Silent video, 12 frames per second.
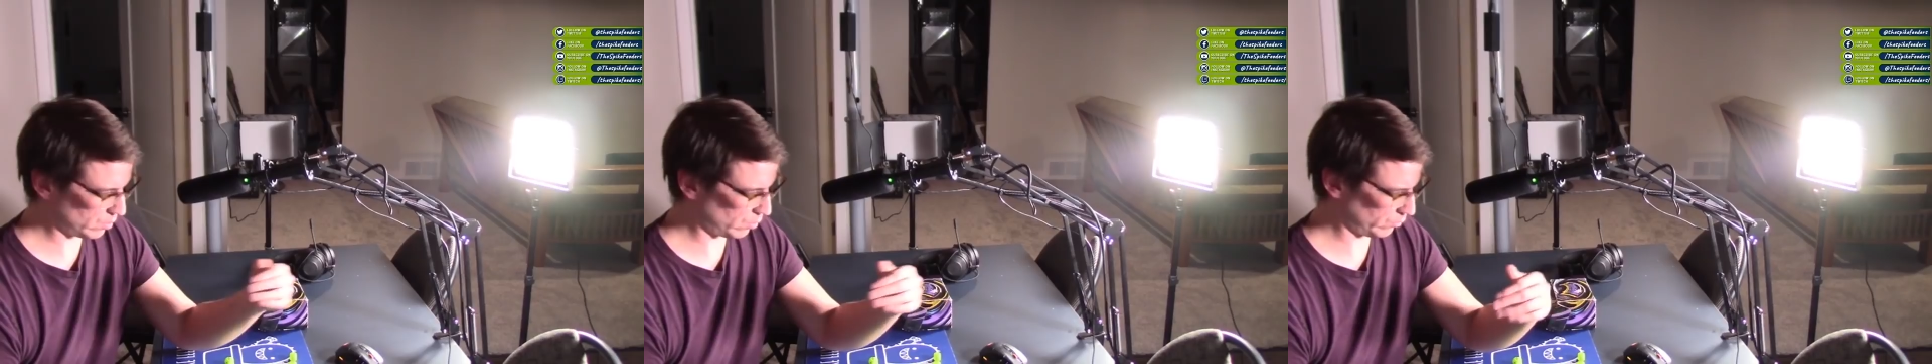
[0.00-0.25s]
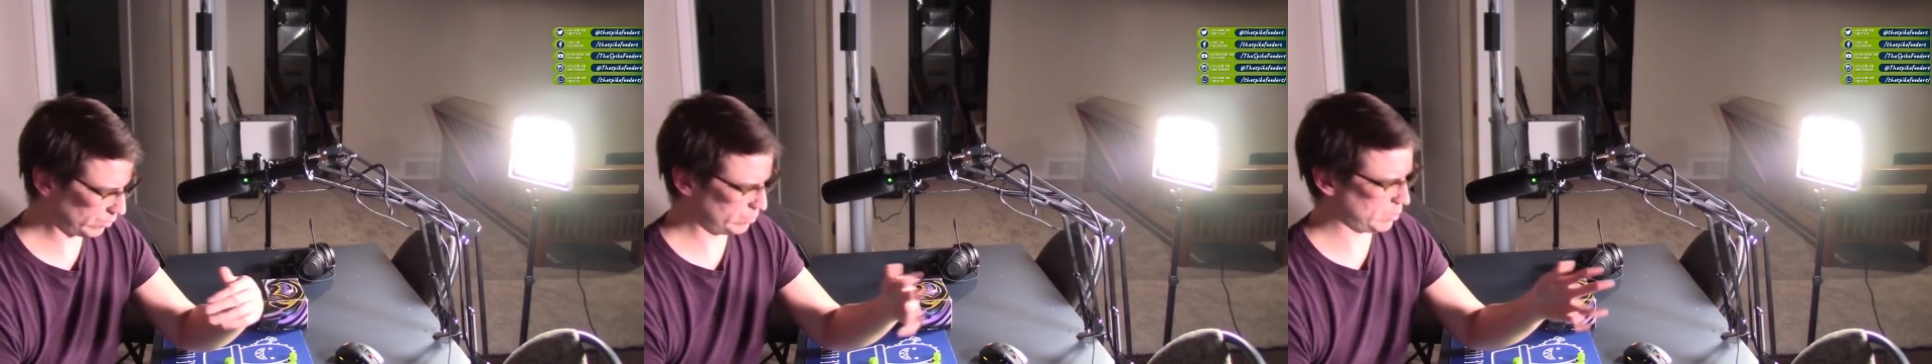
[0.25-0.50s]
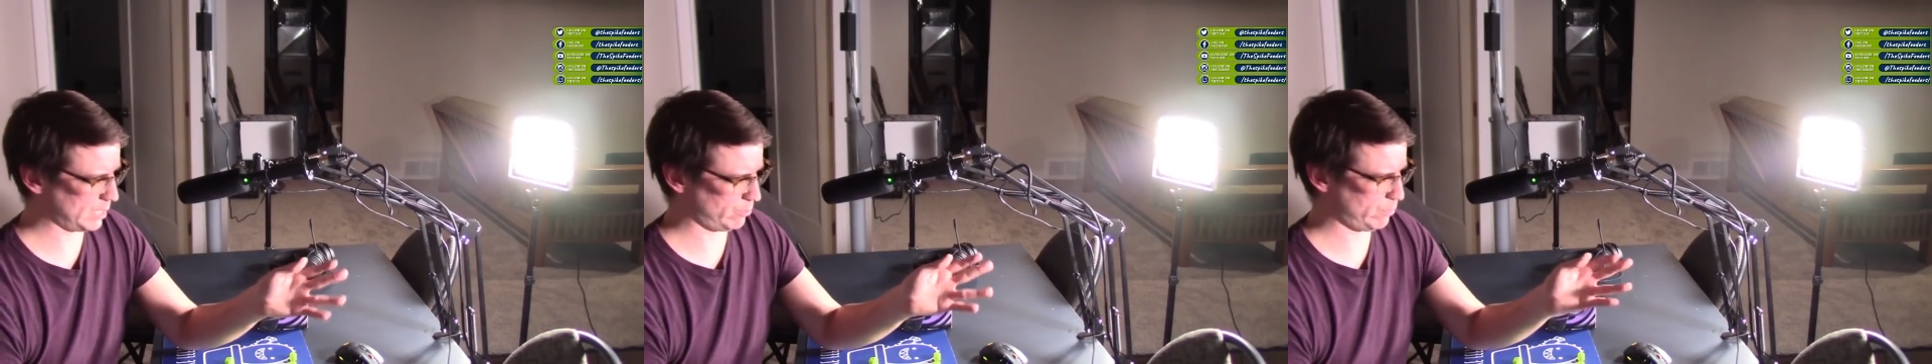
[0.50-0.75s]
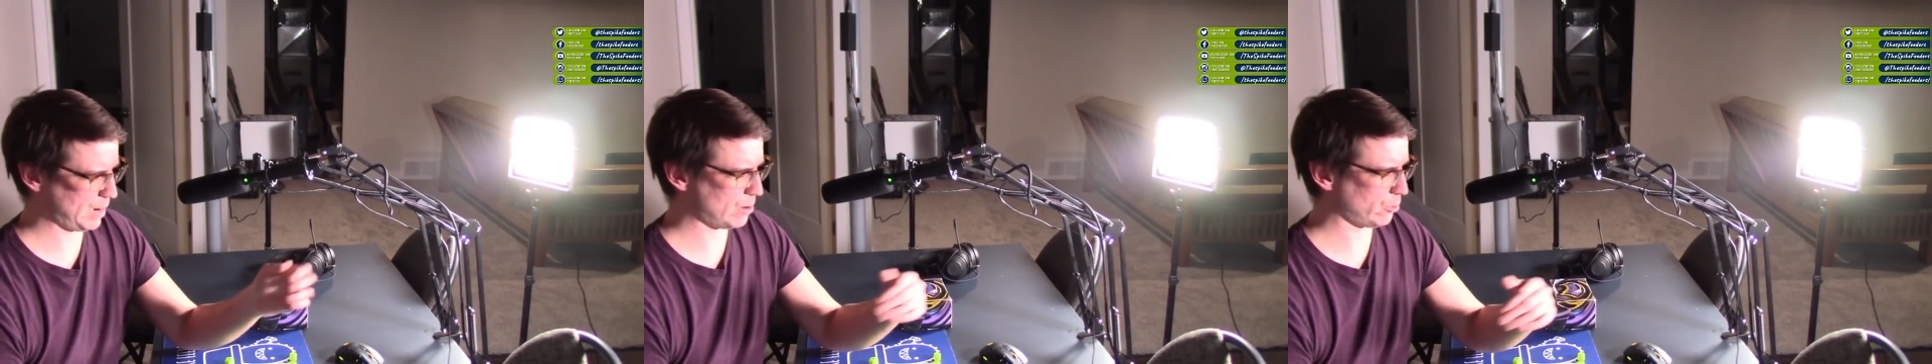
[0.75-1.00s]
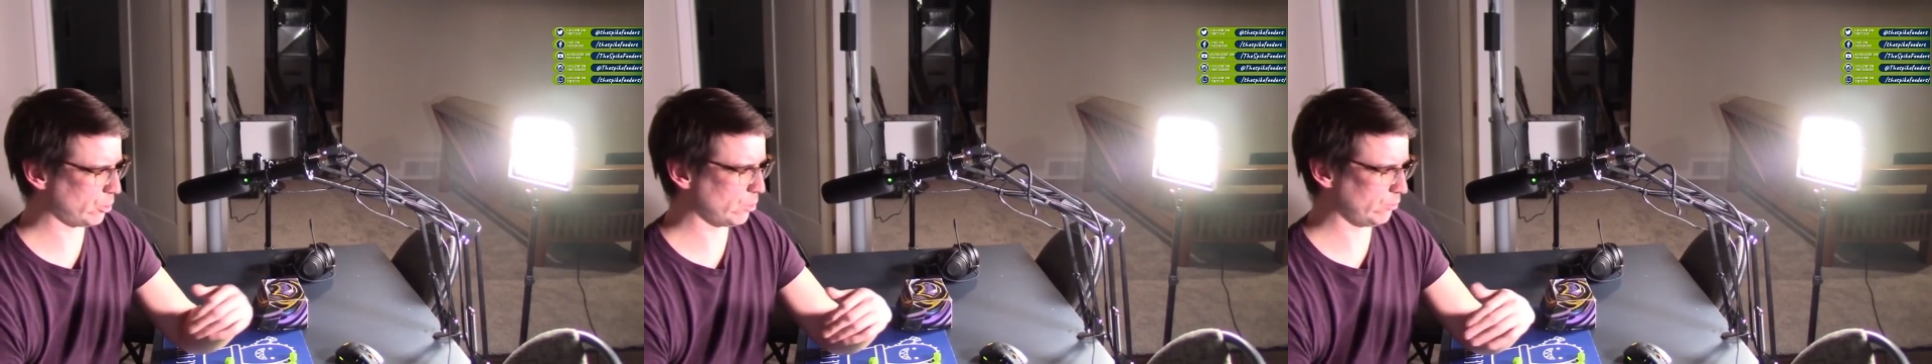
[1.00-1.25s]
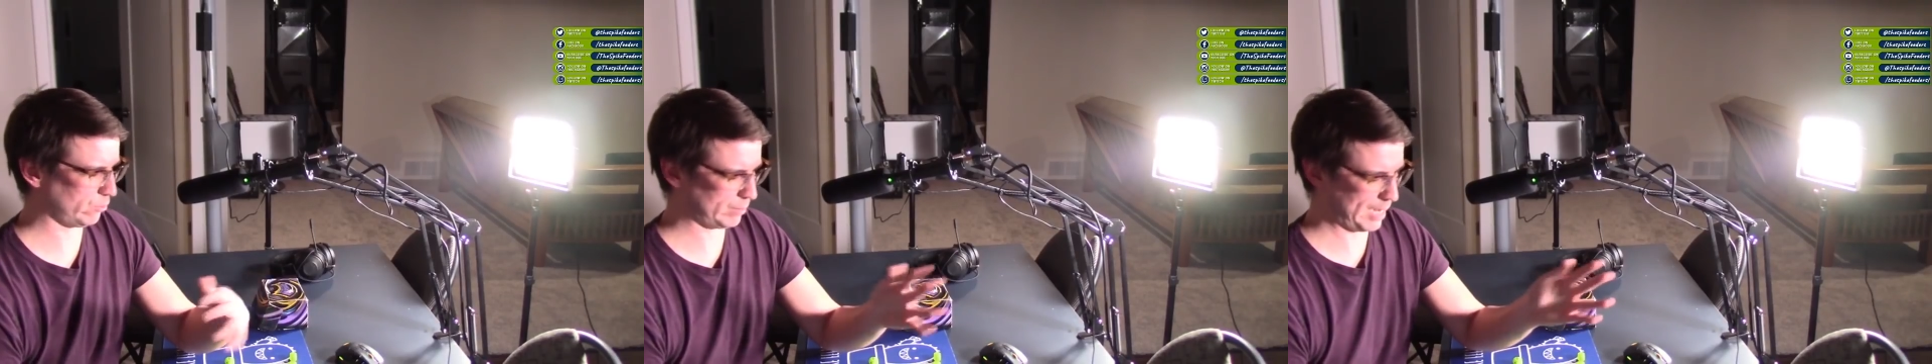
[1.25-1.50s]
or from Playing with Power
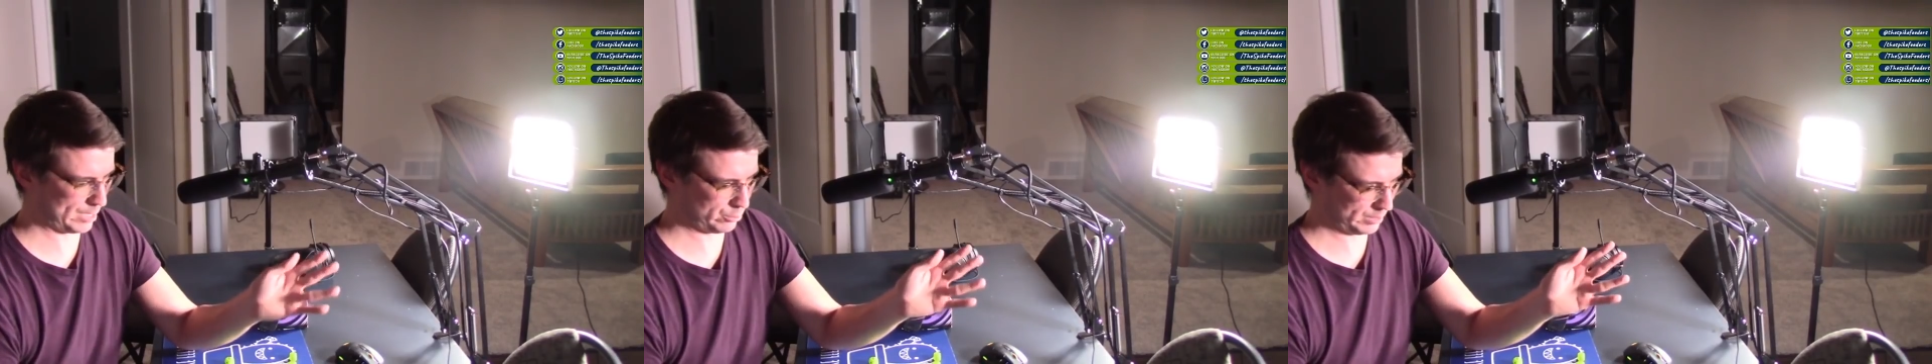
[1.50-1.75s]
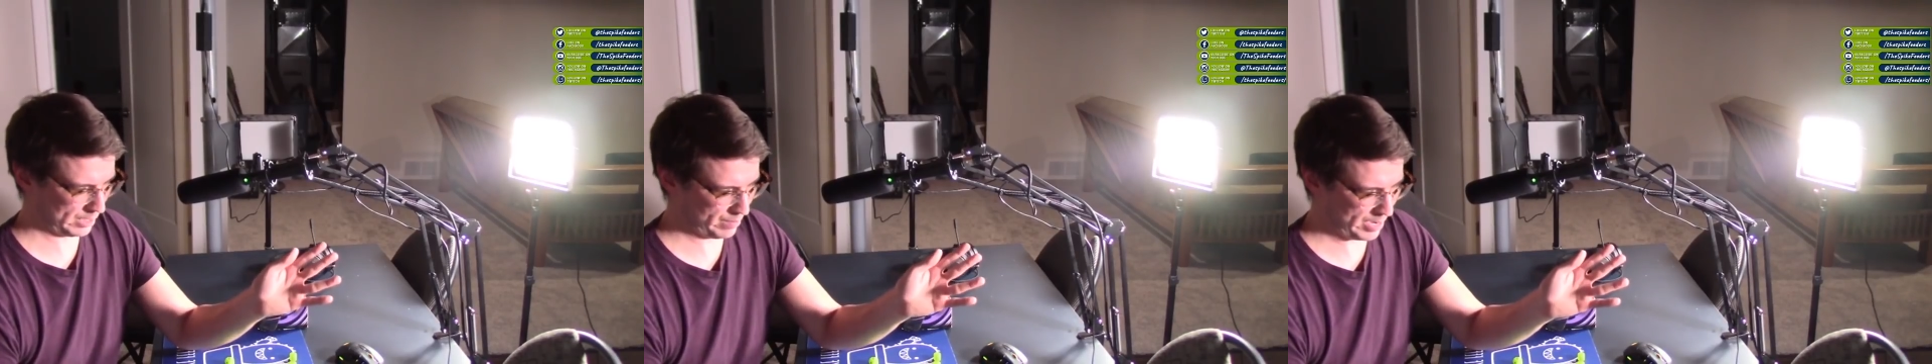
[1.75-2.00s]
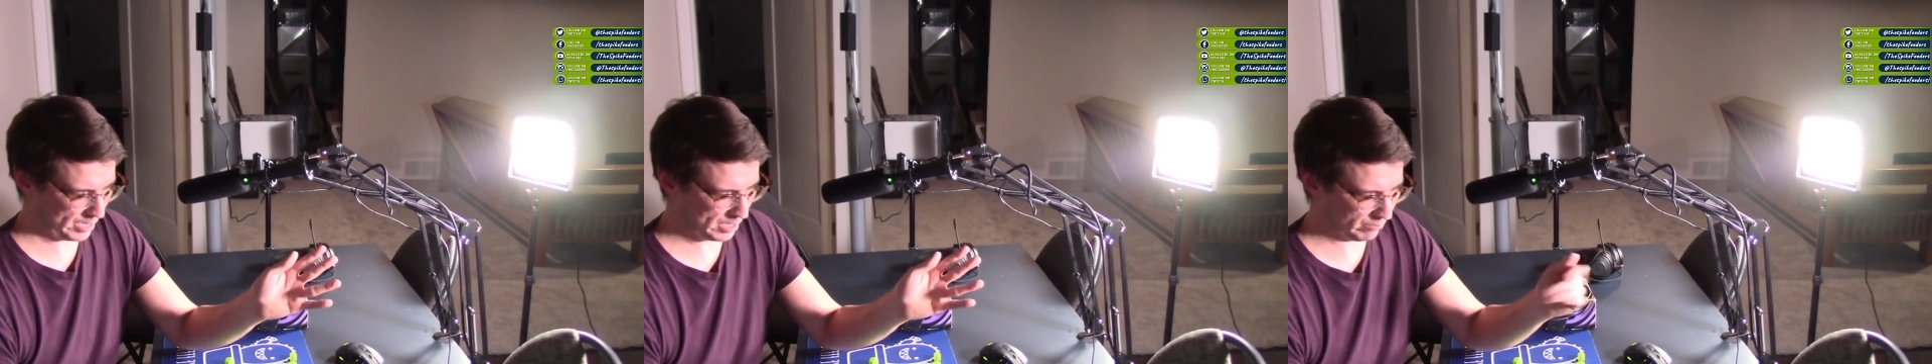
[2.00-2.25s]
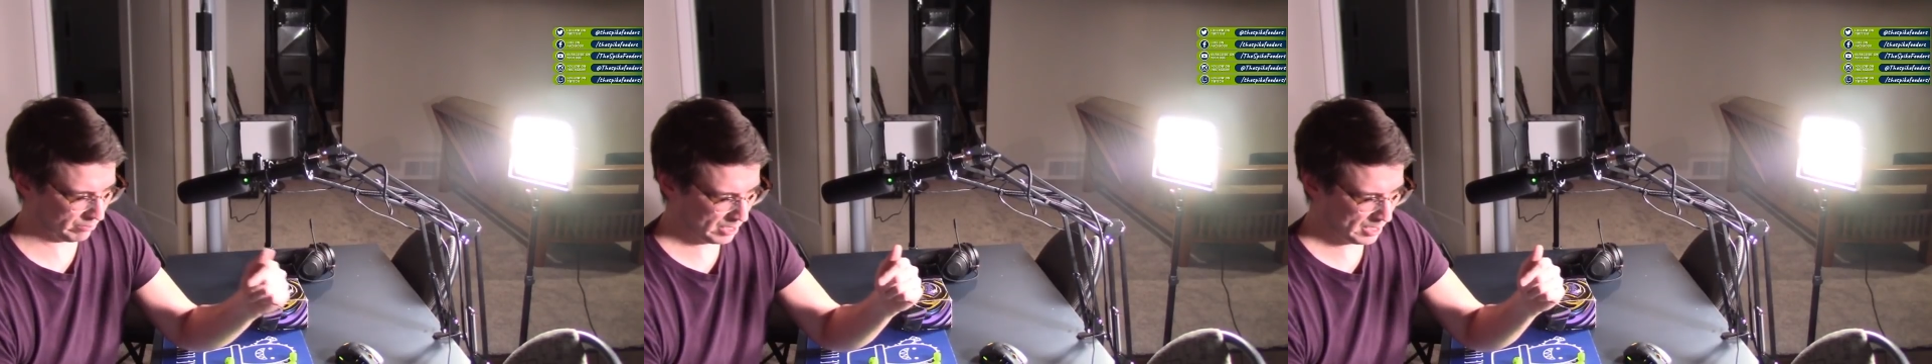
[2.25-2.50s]
or from Casually Competitive.